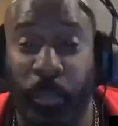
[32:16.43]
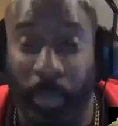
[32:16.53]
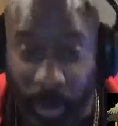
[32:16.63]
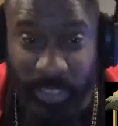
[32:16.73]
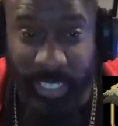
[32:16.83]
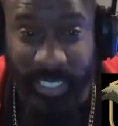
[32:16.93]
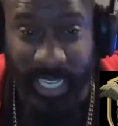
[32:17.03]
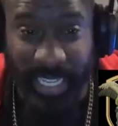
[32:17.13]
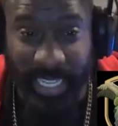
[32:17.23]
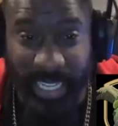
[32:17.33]
purchase
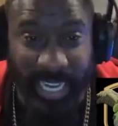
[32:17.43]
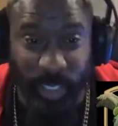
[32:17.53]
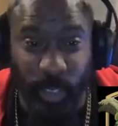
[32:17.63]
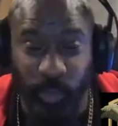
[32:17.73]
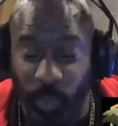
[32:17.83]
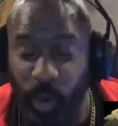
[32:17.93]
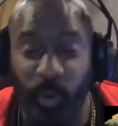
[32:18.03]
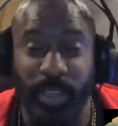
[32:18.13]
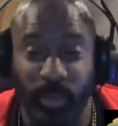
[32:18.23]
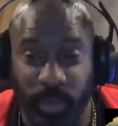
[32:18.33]
that thing that you've
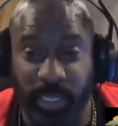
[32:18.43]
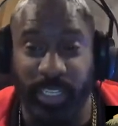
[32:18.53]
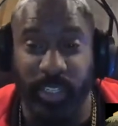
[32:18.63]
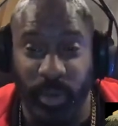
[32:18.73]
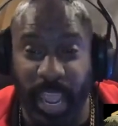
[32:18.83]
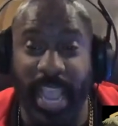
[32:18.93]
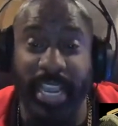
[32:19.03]
always wanted to try,